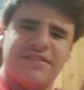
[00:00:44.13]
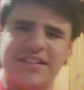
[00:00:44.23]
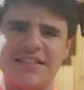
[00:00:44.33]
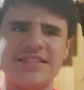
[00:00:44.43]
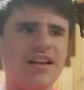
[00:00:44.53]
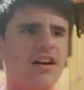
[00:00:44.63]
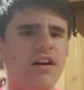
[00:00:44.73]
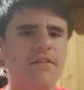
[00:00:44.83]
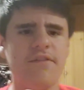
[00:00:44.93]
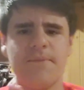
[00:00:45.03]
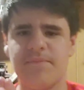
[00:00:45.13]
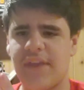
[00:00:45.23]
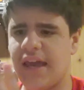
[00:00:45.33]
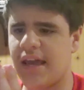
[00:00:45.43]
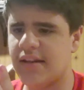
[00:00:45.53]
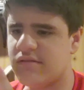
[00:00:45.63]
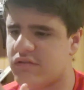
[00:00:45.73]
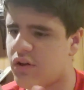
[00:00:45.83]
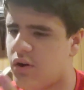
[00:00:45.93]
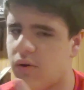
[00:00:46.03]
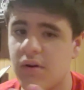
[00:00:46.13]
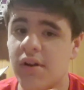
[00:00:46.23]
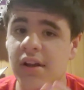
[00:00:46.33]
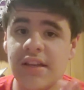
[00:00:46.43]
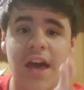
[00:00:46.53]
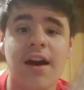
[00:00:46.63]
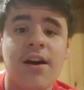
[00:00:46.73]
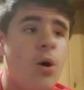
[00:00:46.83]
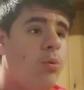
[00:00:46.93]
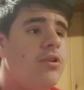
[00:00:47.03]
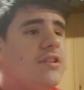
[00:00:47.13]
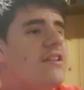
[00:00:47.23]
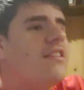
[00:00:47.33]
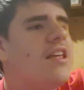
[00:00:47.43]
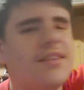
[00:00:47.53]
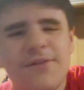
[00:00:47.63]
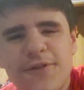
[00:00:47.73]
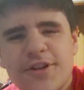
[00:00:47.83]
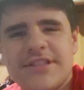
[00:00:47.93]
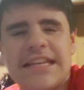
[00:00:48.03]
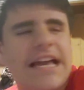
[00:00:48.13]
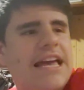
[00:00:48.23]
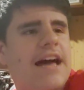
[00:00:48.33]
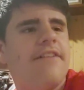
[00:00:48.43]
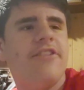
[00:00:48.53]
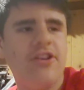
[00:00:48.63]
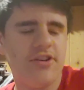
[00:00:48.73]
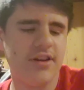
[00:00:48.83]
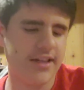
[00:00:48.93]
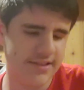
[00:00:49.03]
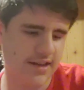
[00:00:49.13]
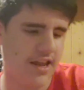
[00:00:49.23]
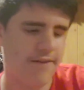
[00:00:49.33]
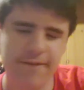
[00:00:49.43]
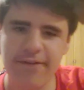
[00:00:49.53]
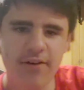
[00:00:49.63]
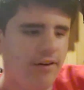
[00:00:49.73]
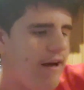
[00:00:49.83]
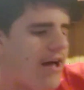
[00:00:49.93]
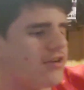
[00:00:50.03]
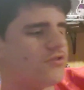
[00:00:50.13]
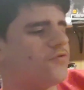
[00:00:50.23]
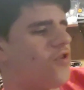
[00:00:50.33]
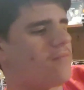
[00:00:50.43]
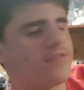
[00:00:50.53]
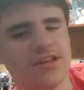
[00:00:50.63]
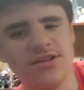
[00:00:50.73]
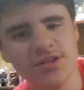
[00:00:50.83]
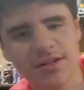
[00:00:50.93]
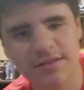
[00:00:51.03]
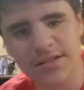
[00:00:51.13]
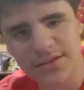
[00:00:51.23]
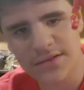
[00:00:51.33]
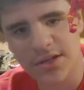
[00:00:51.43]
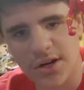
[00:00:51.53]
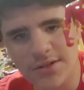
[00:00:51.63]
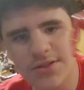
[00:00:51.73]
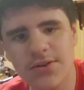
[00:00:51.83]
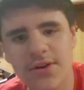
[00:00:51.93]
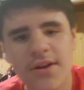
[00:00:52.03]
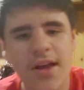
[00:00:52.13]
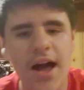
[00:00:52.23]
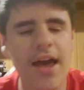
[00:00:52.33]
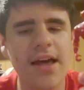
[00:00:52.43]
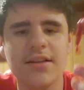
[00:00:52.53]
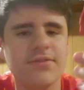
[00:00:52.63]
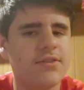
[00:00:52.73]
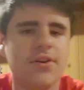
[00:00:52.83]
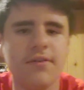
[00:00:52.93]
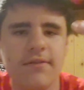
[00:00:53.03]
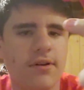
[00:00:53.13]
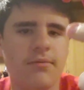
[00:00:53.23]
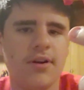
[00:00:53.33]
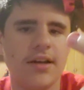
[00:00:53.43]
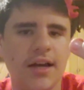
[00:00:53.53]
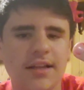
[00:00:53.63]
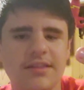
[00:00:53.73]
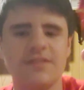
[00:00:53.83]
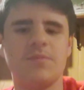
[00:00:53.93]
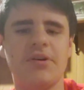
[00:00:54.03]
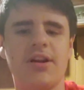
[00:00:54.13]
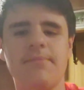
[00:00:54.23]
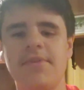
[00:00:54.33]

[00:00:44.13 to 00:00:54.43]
least of, and so yeah, we'll get into that. The first thing I have here is a Flash from the Justice League cartoon. I honestly don't even know where I got this, but